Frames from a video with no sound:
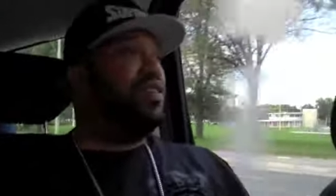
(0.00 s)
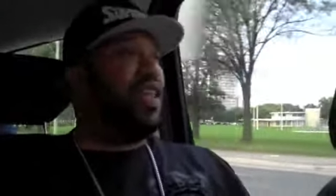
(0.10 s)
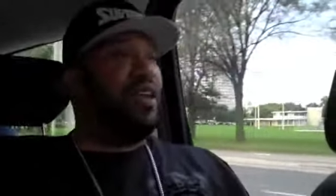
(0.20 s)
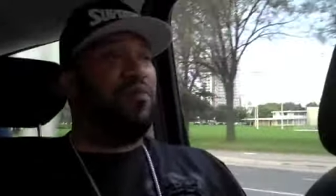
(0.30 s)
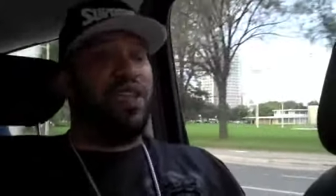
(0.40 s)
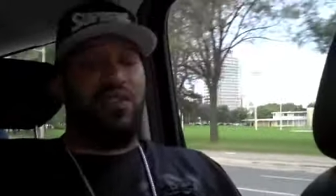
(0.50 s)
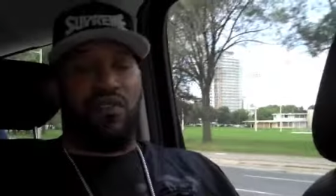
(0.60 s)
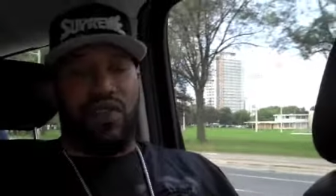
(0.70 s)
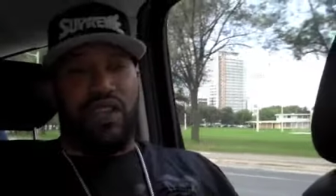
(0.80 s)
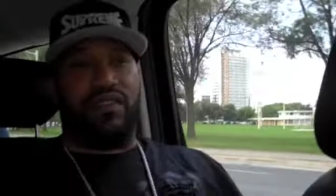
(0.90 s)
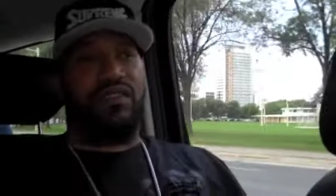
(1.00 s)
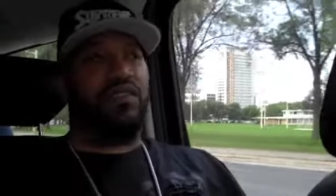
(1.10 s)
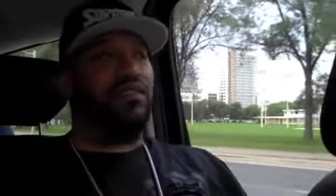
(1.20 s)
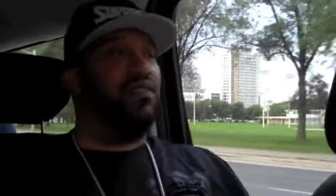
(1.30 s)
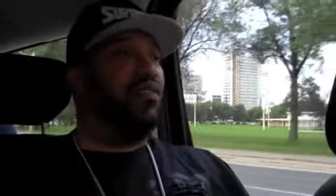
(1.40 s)
a lot of meet and greets,
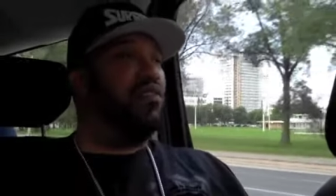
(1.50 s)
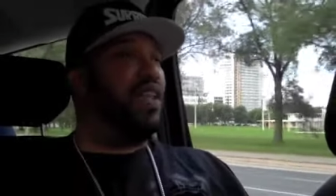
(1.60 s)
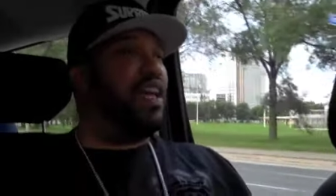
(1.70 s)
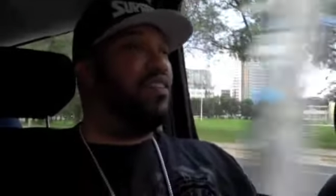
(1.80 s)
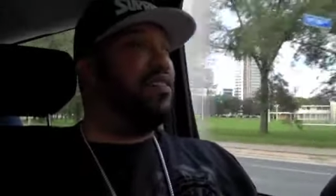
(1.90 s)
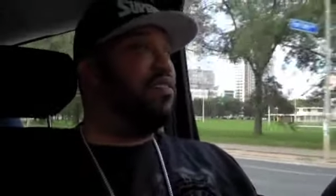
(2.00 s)
you know, a lot of,